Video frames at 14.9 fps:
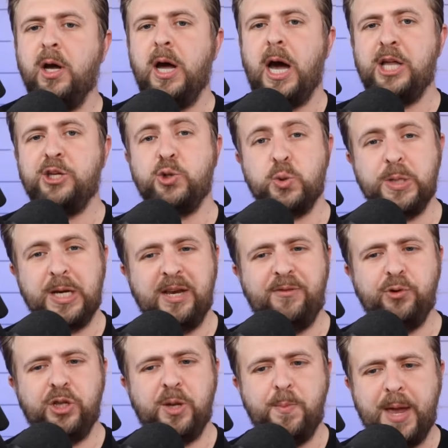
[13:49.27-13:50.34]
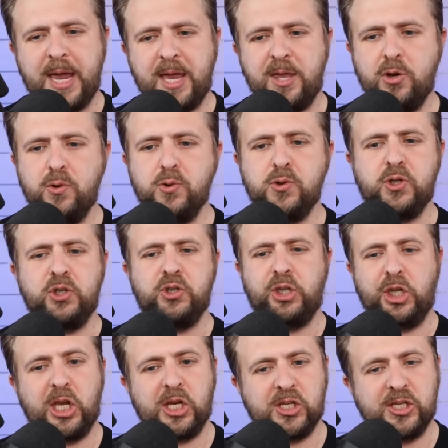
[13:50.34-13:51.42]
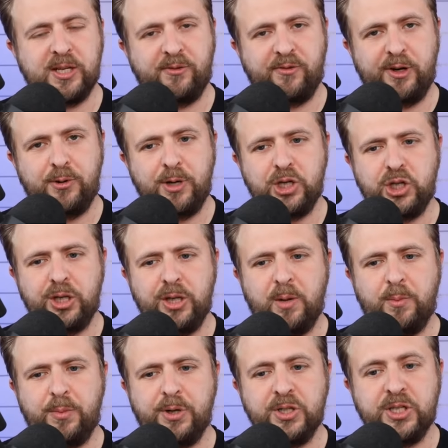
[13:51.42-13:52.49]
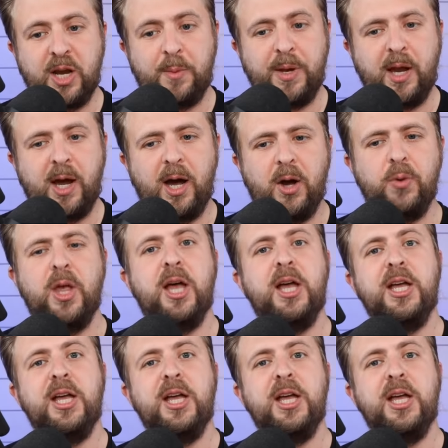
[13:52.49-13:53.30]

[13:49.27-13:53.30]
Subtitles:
I just want to give you the main news, the Tesla valuation numbers coming out,